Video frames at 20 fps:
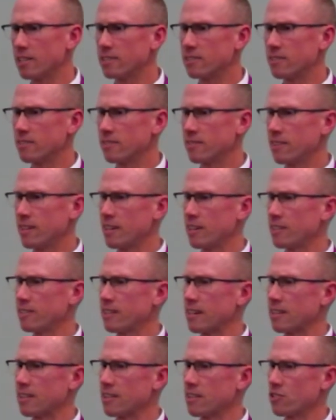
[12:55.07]
and to think
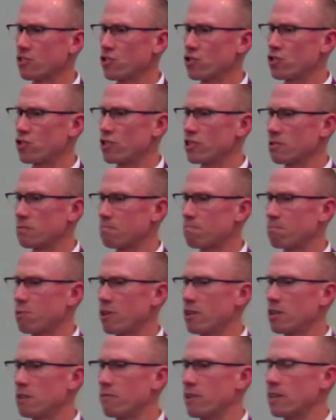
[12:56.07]
that this is just
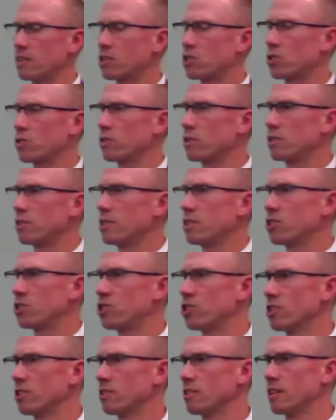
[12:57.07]
part of our
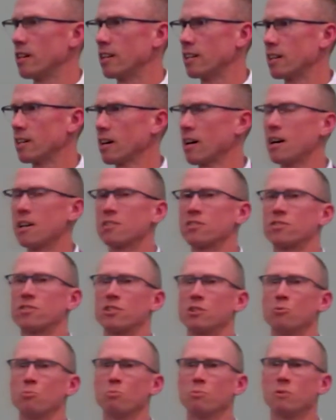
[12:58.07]
tradition and
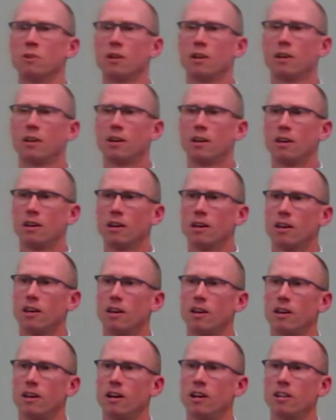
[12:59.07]
custom.
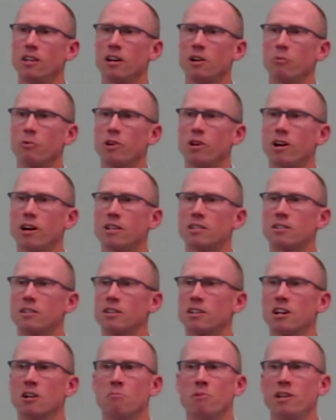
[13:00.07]
And yet we ought to
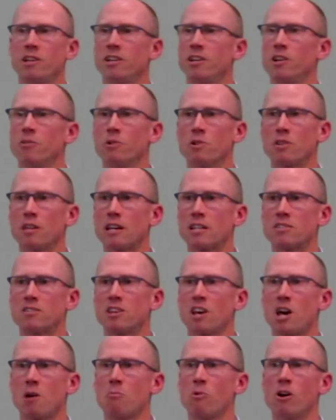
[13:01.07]
come in here with that
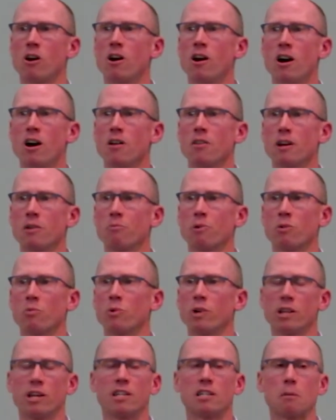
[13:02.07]
same awe that we're
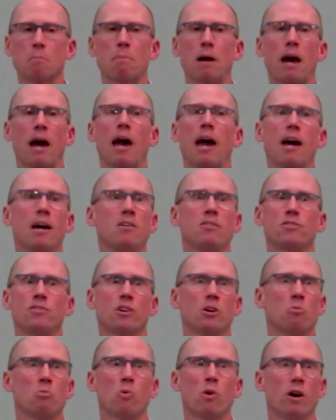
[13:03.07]
willing to pay
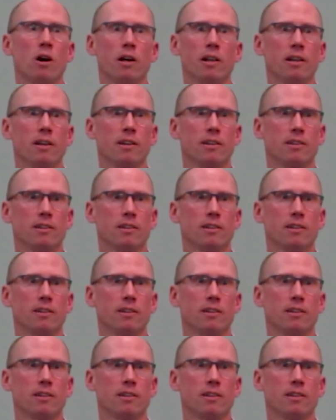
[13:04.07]
someone